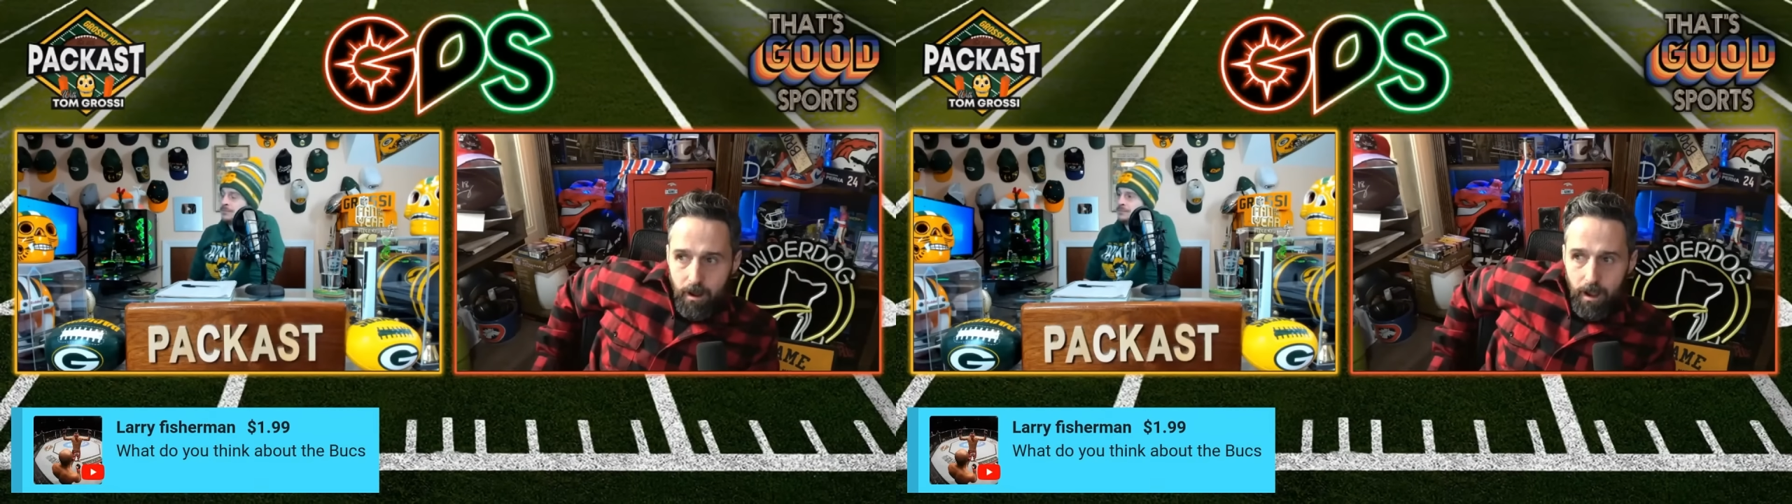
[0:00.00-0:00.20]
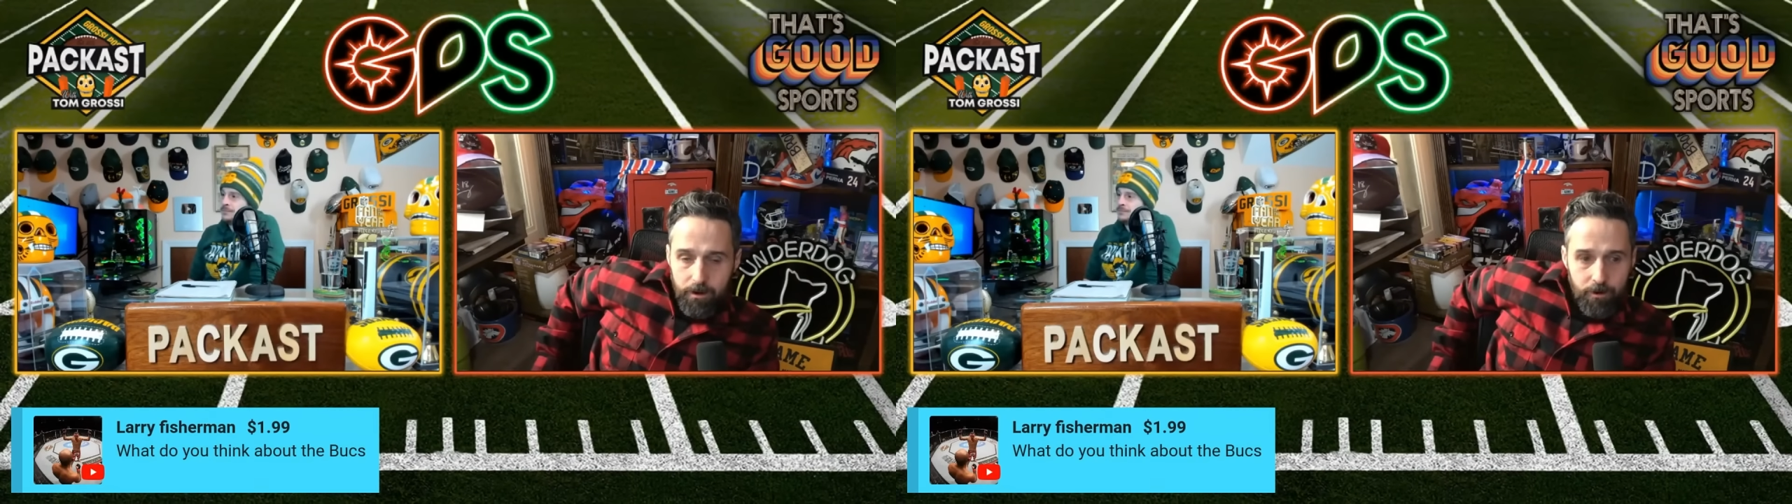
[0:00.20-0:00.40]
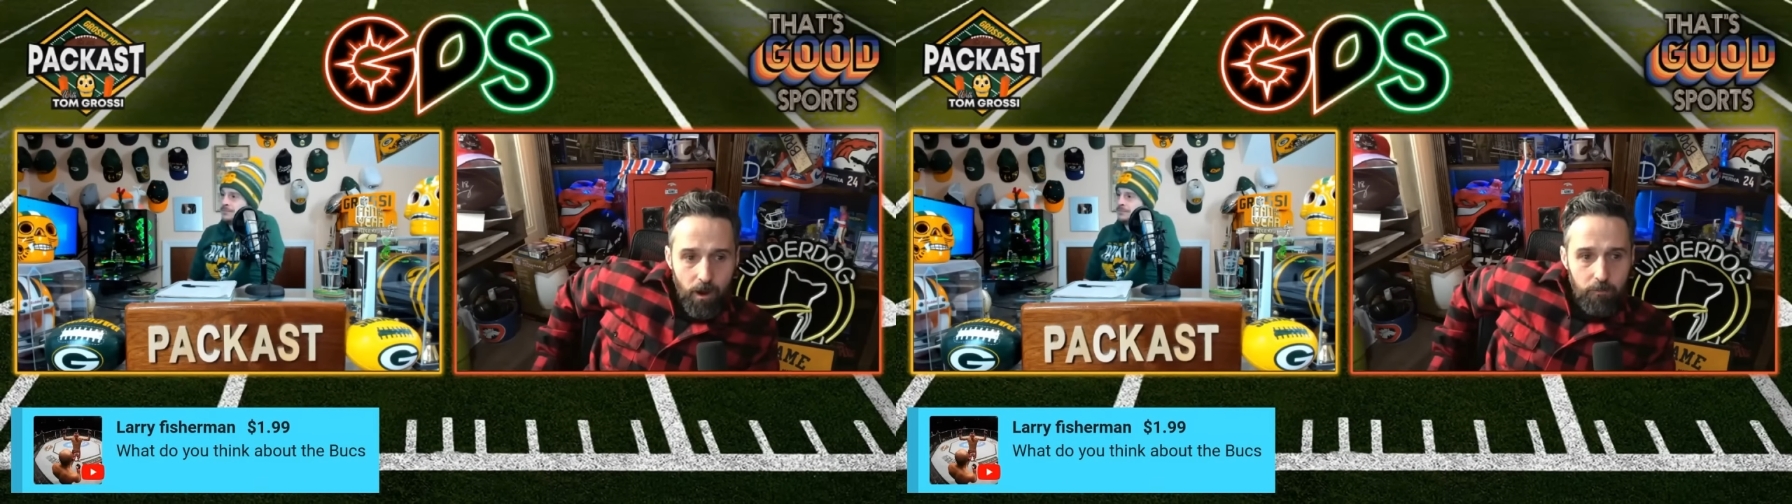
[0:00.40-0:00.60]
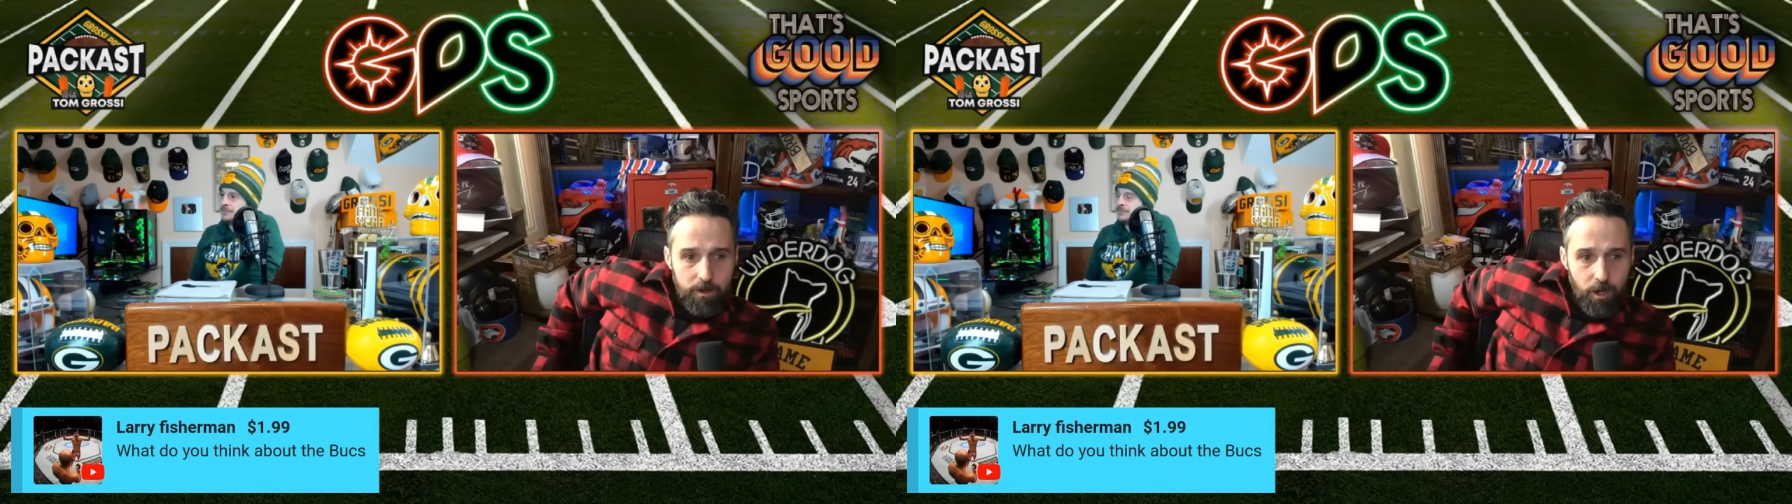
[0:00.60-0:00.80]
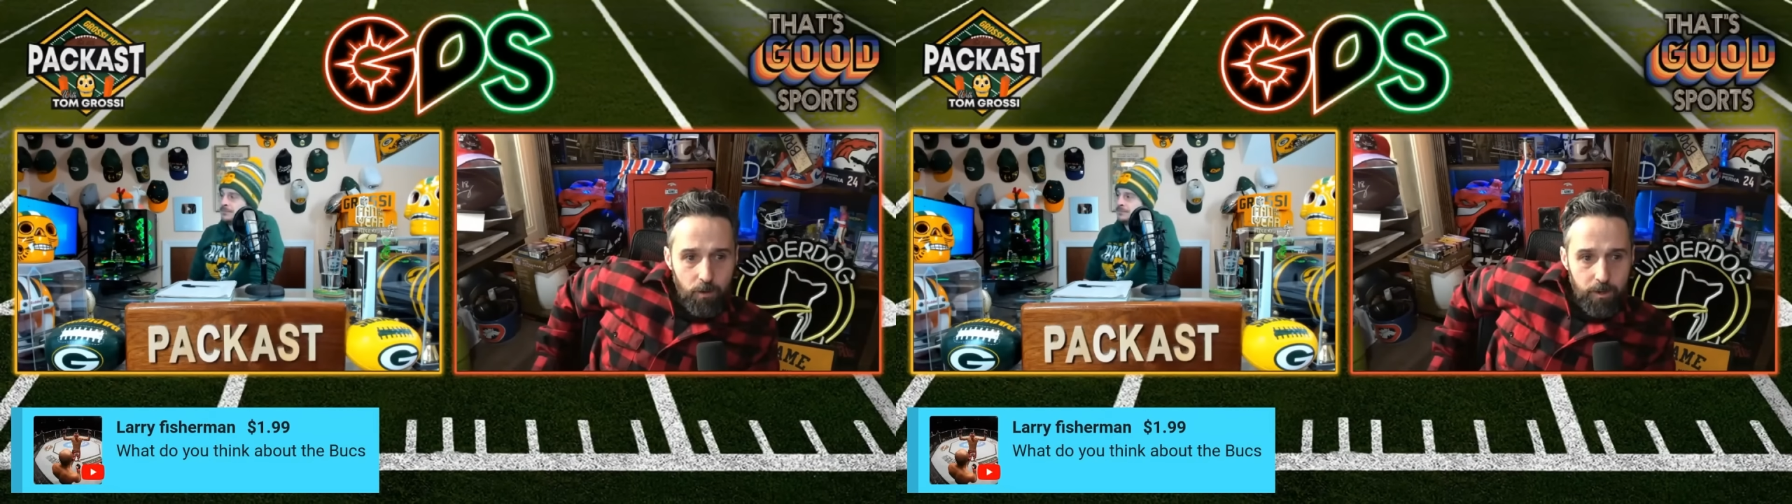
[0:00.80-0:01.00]
I don't know how
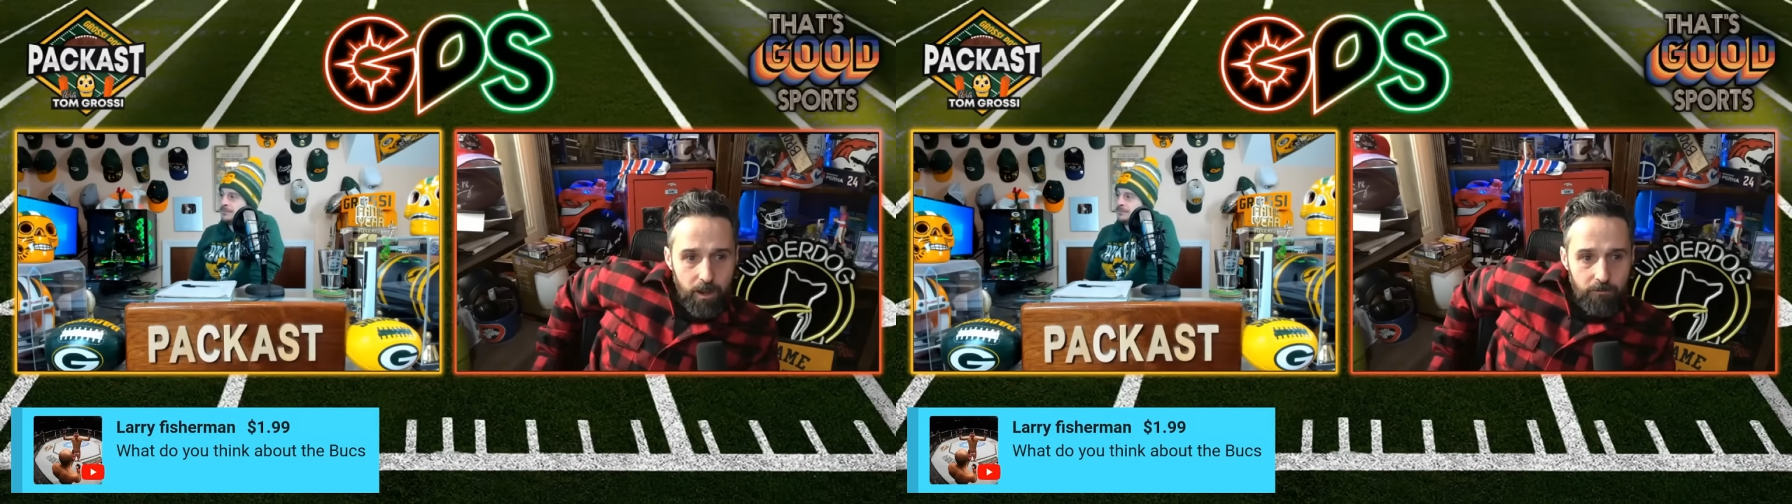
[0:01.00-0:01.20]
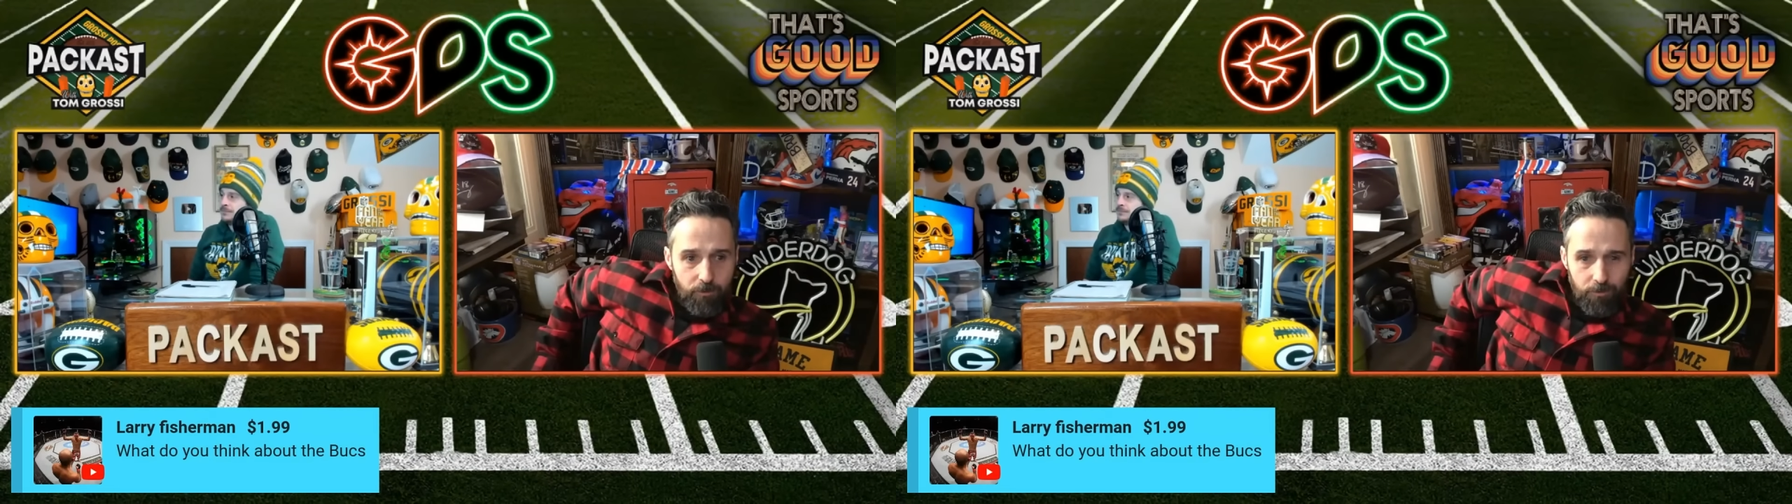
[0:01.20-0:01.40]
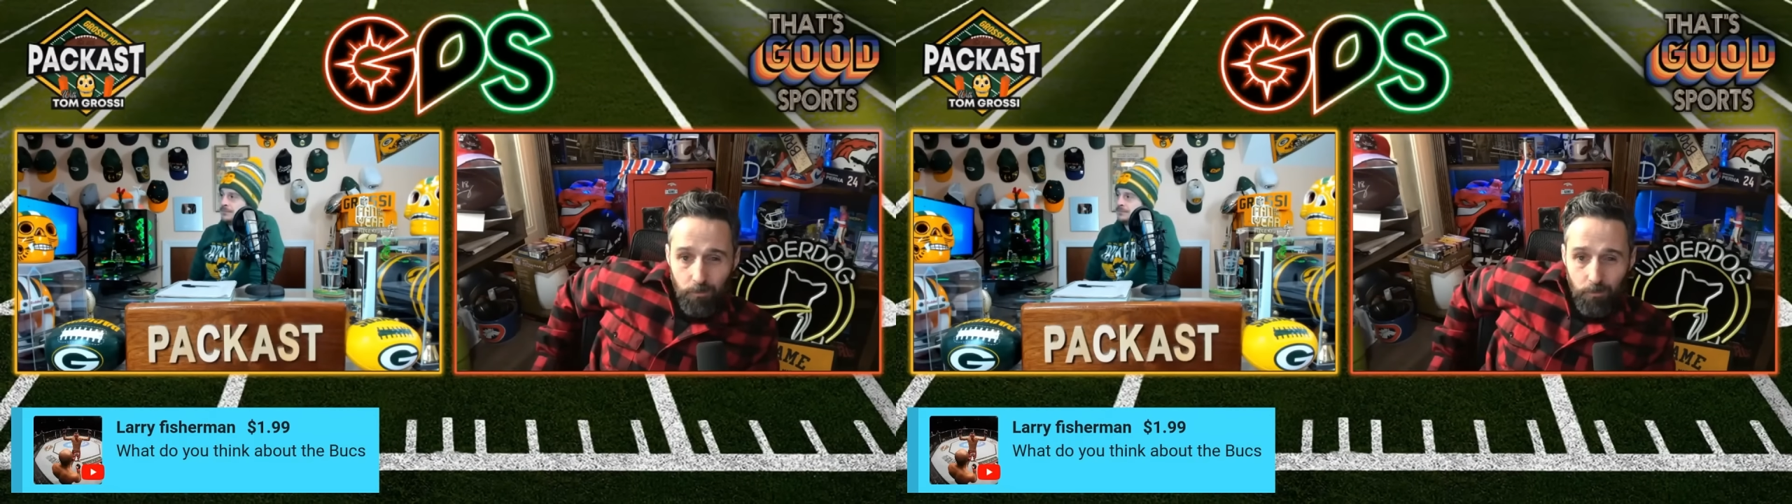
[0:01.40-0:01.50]
much hope you have with